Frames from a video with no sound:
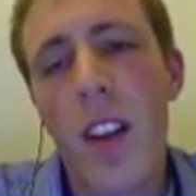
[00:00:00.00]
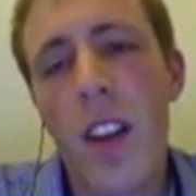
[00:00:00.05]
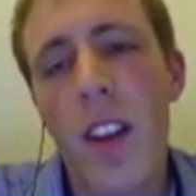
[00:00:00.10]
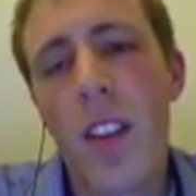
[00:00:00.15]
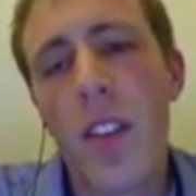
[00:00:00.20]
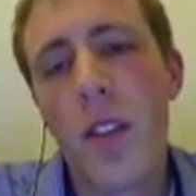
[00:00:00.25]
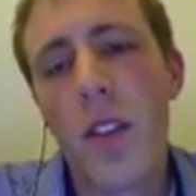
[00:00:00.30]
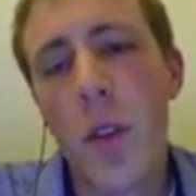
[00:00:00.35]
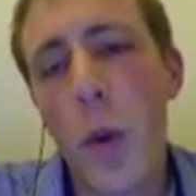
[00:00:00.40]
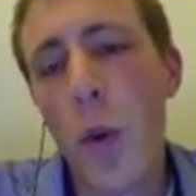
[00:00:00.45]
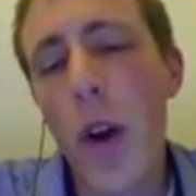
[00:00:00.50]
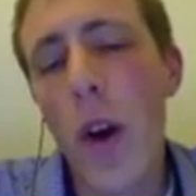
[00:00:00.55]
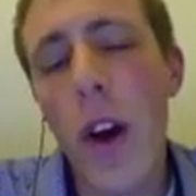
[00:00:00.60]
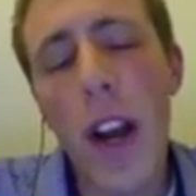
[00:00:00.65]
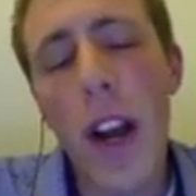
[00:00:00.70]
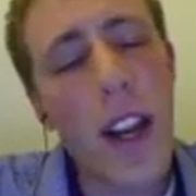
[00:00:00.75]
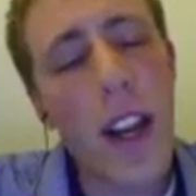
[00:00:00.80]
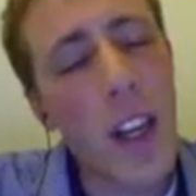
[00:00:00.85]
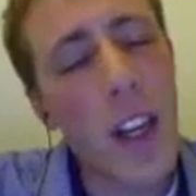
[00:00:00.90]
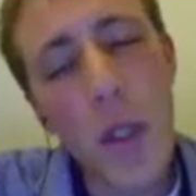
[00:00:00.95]
So, well,
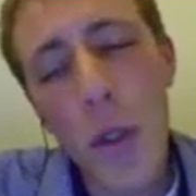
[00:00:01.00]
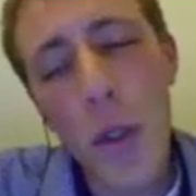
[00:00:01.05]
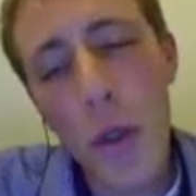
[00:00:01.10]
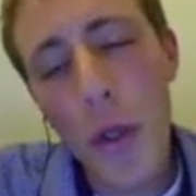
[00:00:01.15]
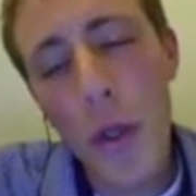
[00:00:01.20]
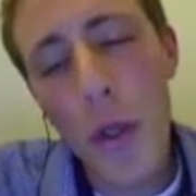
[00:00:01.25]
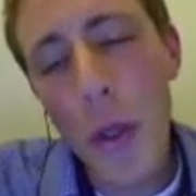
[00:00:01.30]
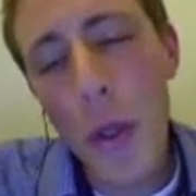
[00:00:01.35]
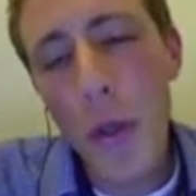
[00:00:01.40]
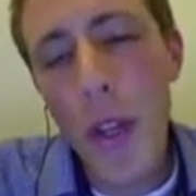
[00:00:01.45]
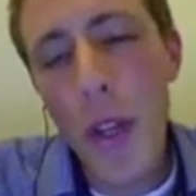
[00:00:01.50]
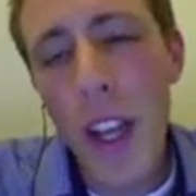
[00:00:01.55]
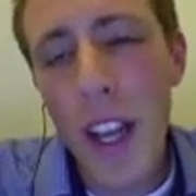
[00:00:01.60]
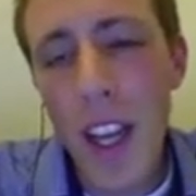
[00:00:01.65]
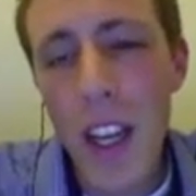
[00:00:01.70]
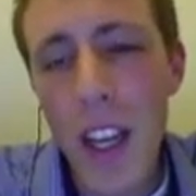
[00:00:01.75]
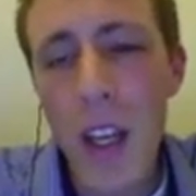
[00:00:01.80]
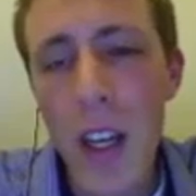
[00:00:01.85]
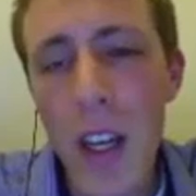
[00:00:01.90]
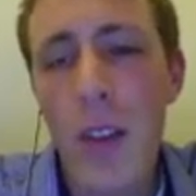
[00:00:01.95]
I can assure you,
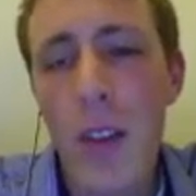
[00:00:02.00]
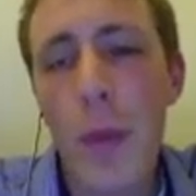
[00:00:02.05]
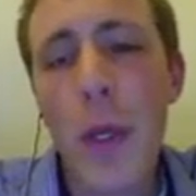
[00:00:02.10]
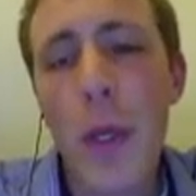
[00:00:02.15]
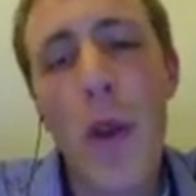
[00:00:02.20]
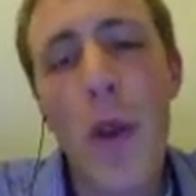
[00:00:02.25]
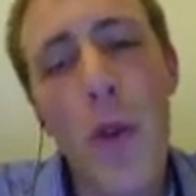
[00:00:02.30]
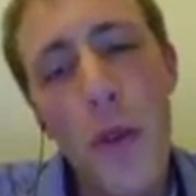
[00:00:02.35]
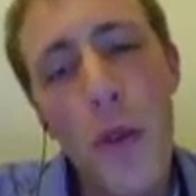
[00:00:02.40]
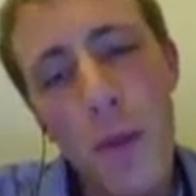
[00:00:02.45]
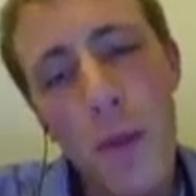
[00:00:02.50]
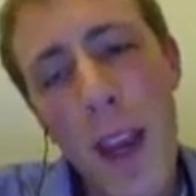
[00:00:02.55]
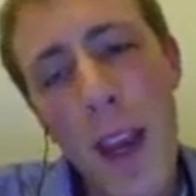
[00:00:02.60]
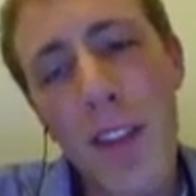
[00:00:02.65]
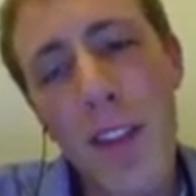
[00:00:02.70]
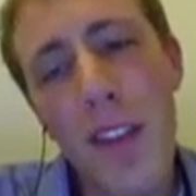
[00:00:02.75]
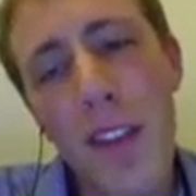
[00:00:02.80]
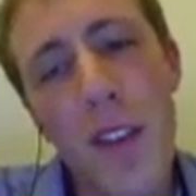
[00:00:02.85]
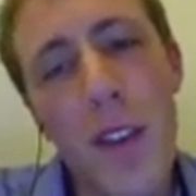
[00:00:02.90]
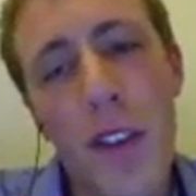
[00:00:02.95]
when you use
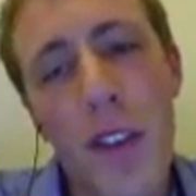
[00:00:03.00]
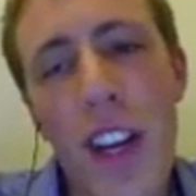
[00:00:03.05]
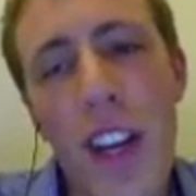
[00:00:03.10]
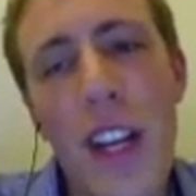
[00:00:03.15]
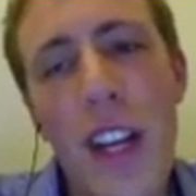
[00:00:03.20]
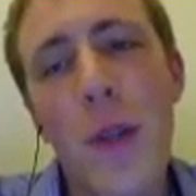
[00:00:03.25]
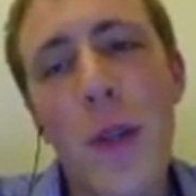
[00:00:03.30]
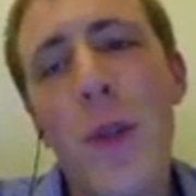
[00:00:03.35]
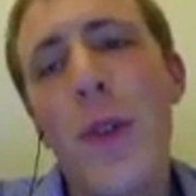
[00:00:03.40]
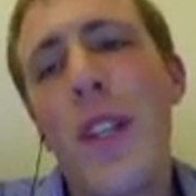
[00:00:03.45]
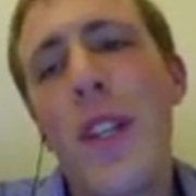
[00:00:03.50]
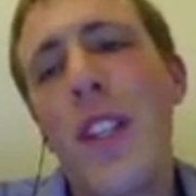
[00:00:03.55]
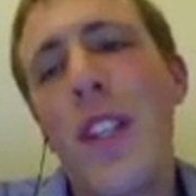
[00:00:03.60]
Maven or Gradle,